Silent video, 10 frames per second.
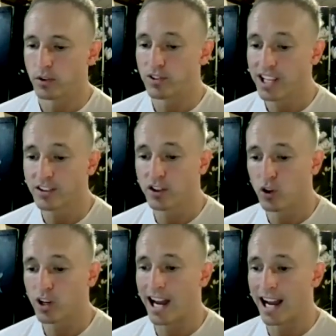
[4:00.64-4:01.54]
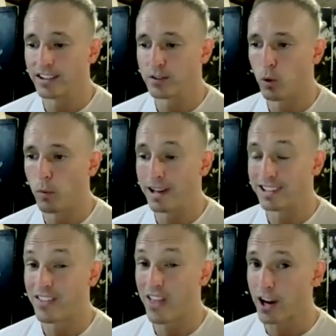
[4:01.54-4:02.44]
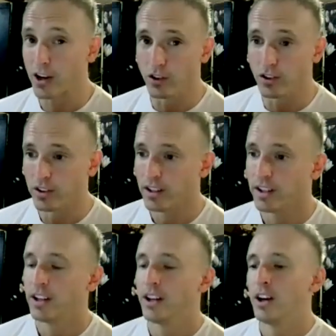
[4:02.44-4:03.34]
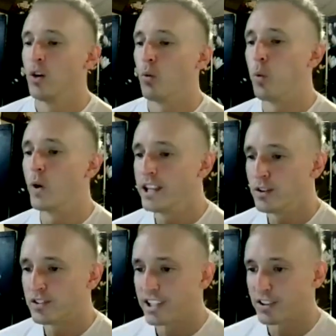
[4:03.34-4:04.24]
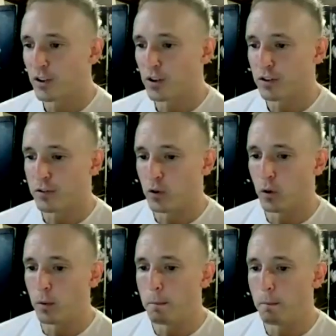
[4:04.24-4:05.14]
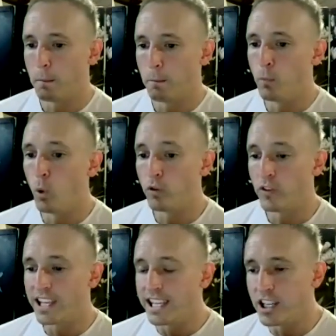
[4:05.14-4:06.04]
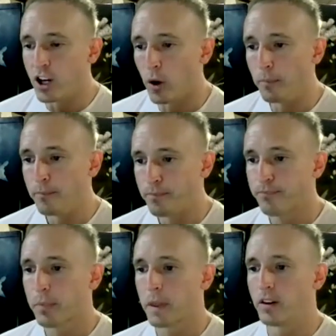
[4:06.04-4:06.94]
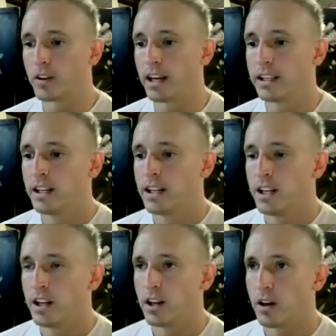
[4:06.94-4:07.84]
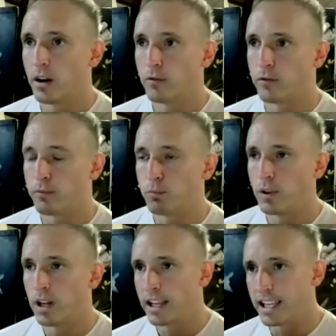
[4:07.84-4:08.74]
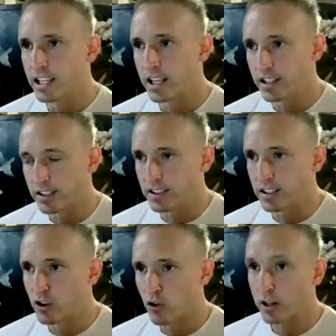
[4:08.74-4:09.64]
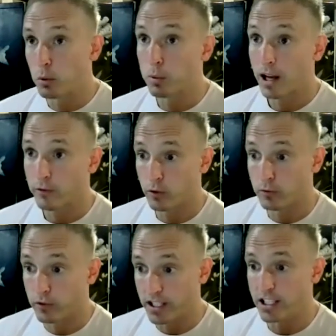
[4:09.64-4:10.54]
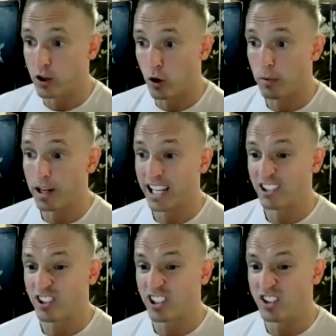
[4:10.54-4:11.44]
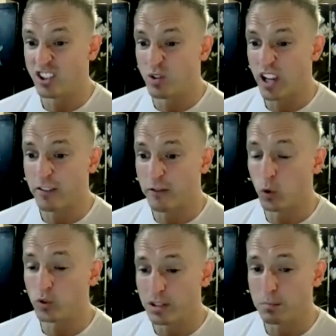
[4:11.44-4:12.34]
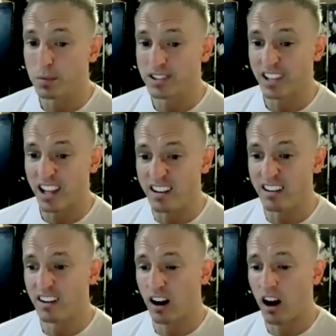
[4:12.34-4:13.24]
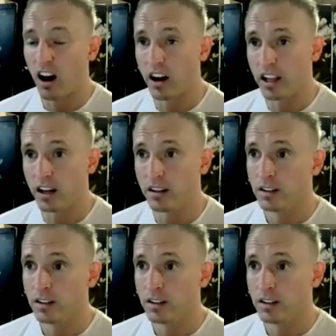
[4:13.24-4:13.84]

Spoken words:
TikTok ads, what makes that good? We use TikTok for more of the e-com. Okay. It's an incredible platform for e-com, and actually you get a 14% higher